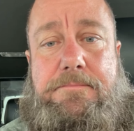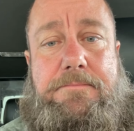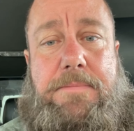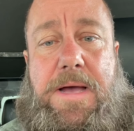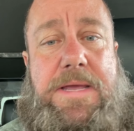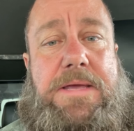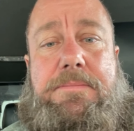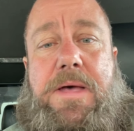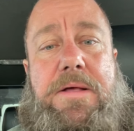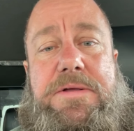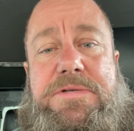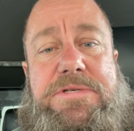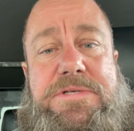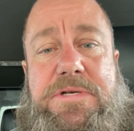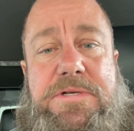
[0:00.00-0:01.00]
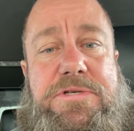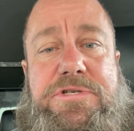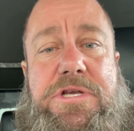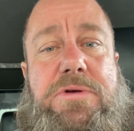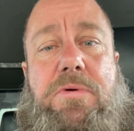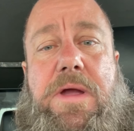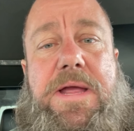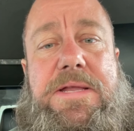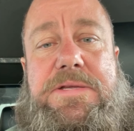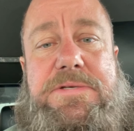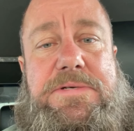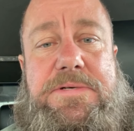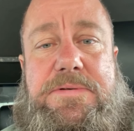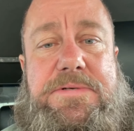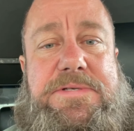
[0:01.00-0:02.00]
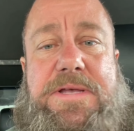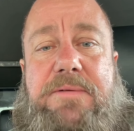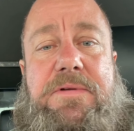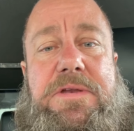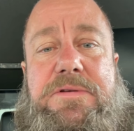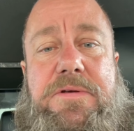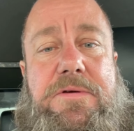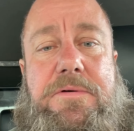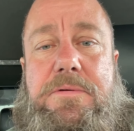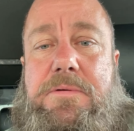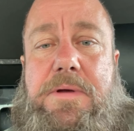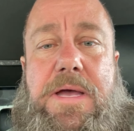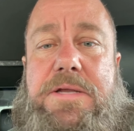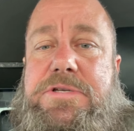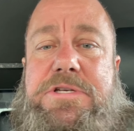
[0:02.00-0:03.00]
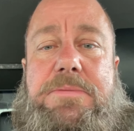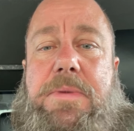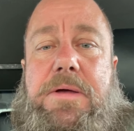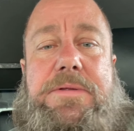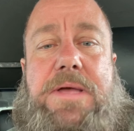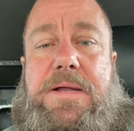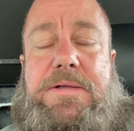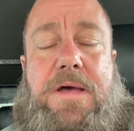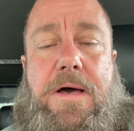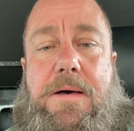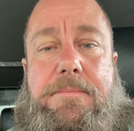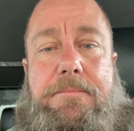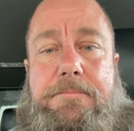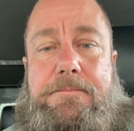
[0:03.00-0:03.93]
My email is grains72@gmail.com.